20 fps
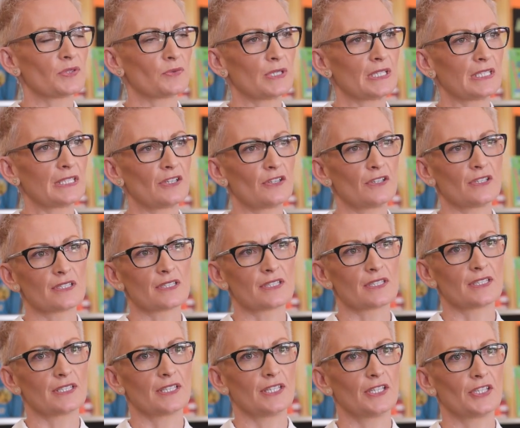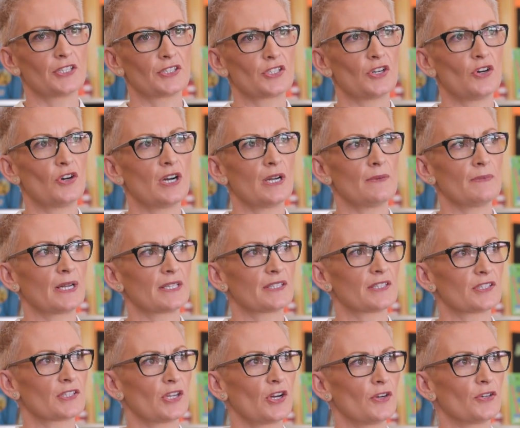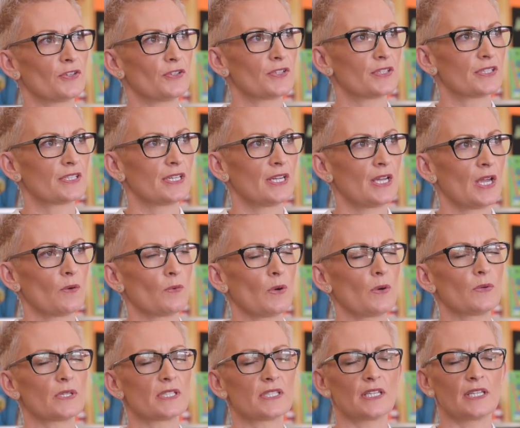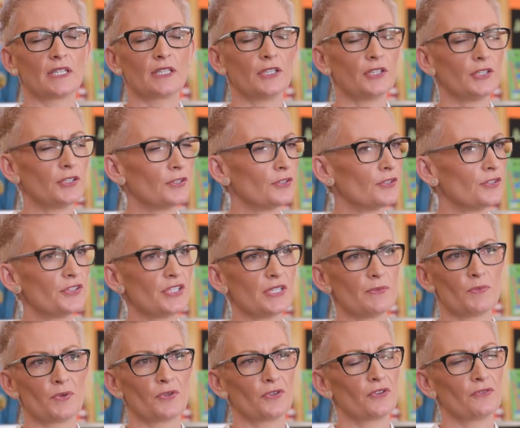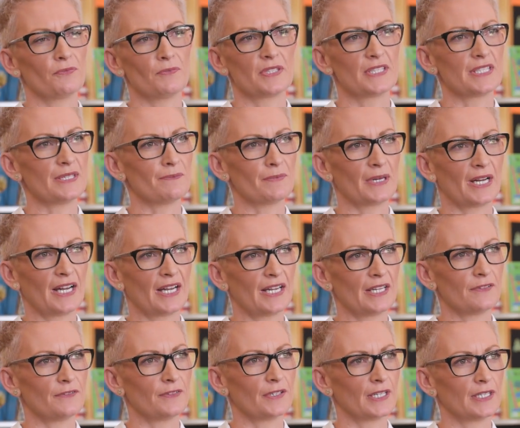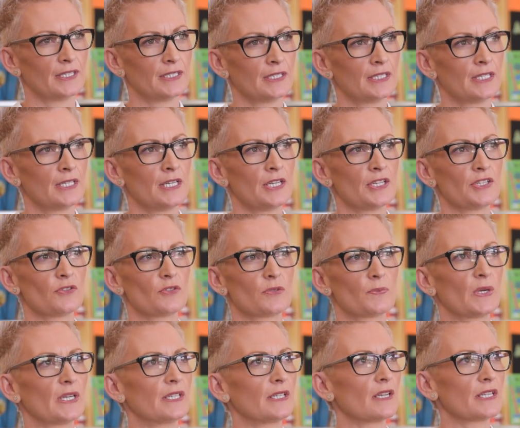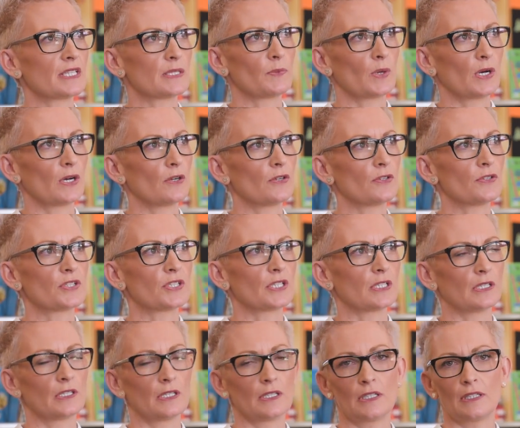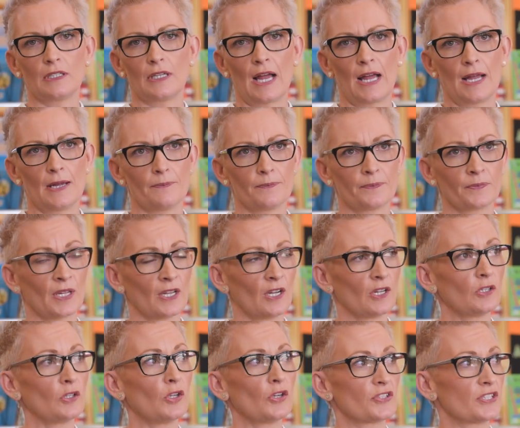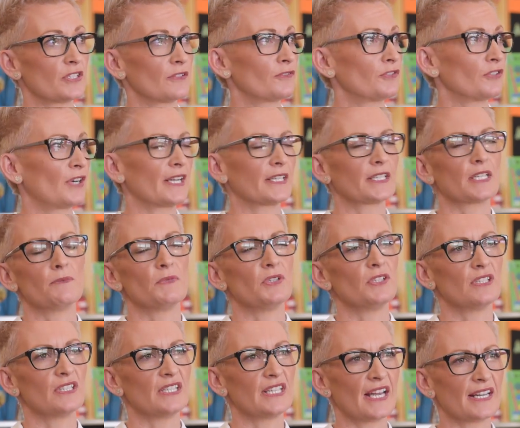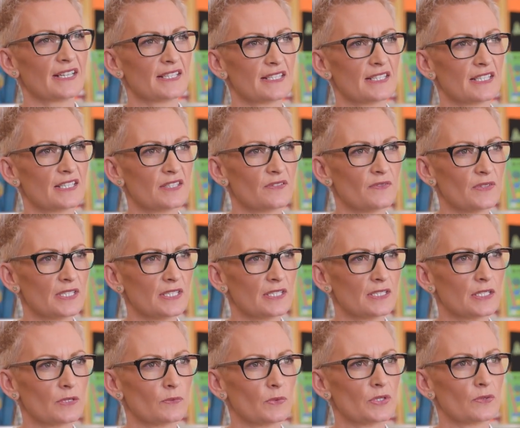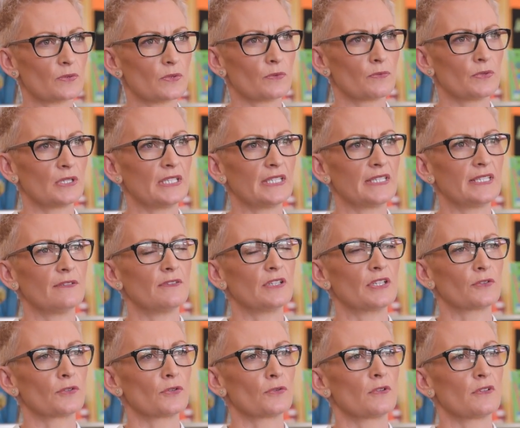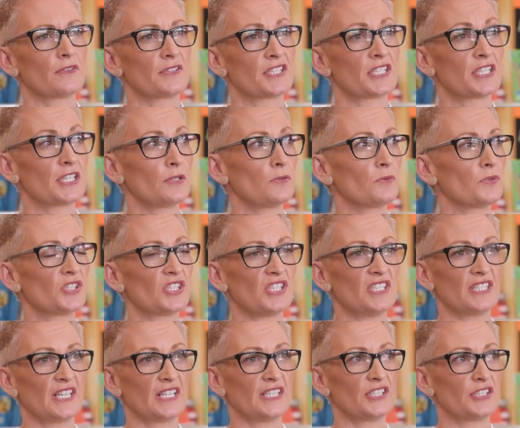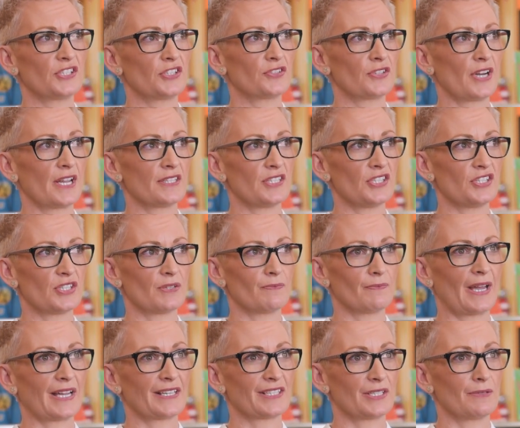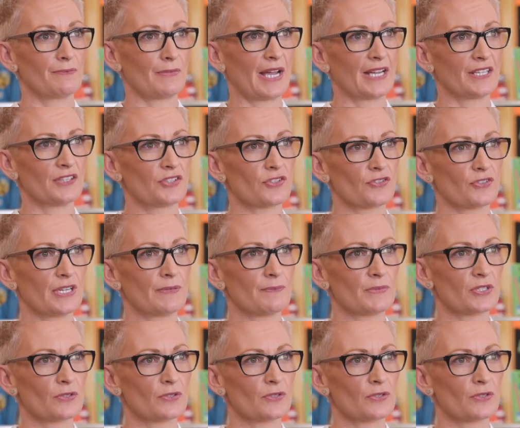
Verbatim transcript: to realise that her time at SOS, we were seeing huge improvements in behaviour. She was being exposed to um, lots of great community access visits, which were really giving her all the skills she needed to transition back to mainstream